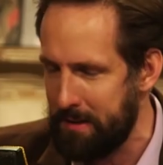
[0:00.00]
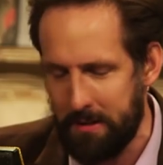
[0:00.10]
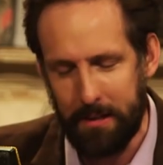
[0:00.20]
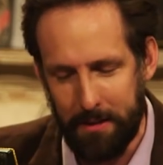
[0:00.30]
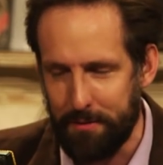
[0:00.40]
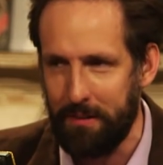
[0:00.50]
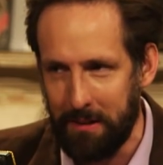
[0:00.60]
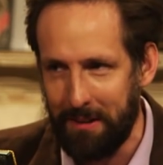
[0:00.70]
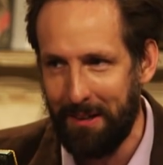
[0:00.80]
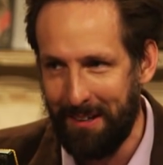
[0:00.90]
And he's like, it is
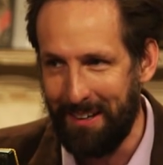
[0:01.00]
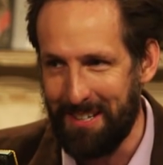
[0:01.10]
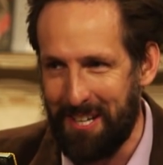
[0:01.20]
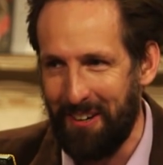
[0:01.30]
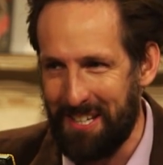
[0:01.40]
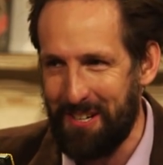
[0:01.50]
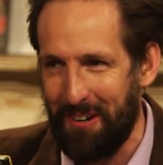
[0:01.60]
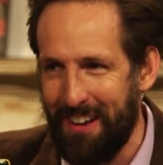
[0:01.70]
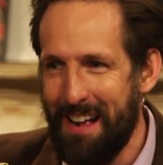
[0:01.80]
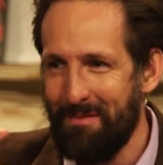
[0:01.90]
fake. So it's
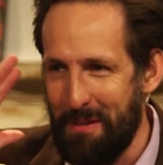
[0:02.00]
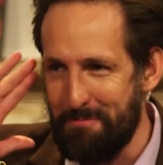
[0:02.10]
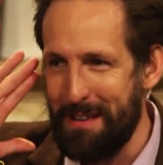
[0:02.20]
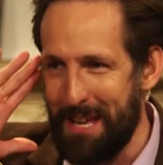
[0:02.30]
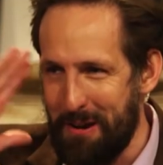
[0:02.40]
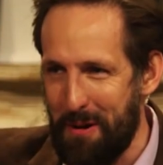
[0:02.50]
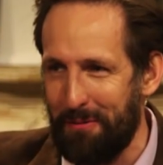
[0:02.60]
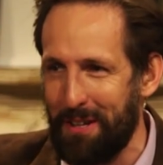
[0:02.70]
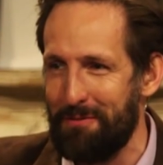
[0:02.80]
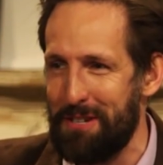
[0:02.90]
sort of, it would be the
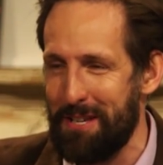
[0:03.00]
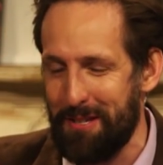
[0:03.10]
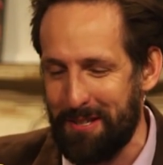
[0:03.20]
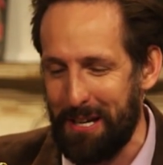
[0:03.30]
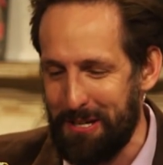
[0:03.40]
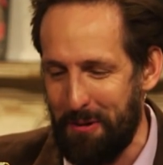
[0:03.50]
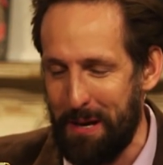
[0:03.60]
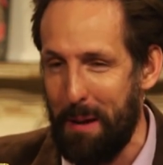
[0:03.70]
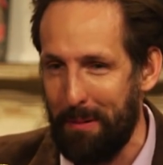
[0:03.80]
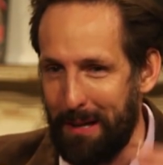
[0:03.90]
equivalent of Jesus like
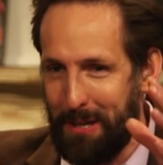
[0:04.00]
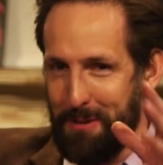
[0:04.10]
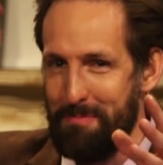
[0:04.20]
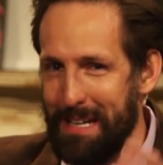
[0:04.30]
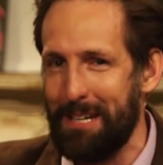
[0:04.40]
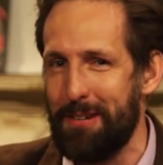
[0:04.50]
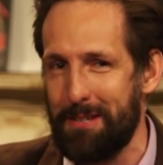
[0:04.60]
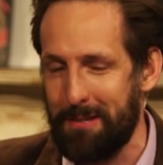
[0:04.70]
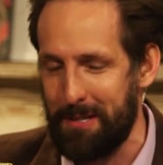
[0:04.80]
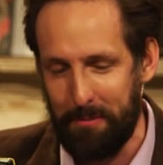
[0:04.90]
showing up and like you meeting
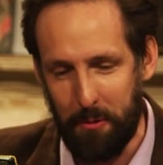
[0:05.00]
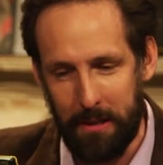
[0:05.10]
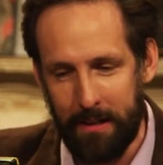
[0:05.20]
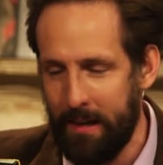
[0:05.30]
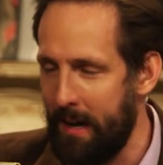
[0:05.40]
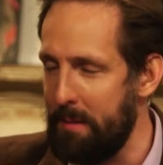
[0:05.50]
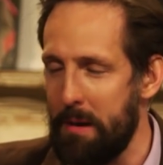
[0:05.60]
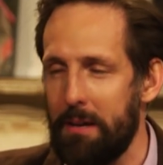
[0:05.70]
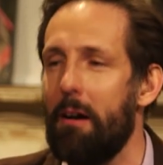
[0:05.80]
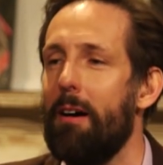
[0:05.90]
Jesus and him going, I
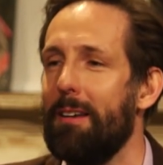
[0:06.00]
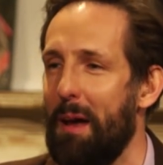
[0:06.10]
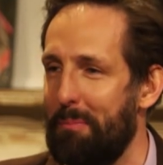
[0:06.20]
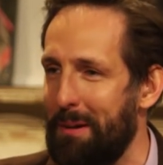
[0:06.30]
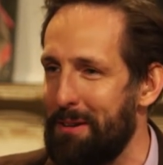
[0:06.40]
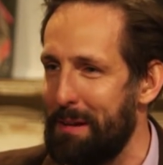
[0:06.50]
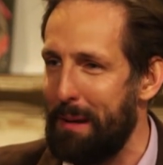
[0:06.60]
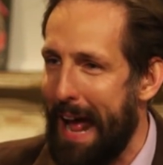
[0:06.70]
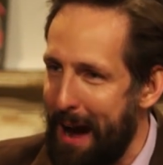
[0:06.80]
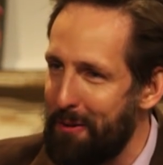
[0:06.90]
made it all up. And you're like,
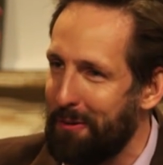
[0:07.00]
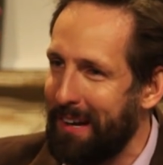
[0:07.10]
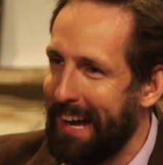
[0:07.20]
but how?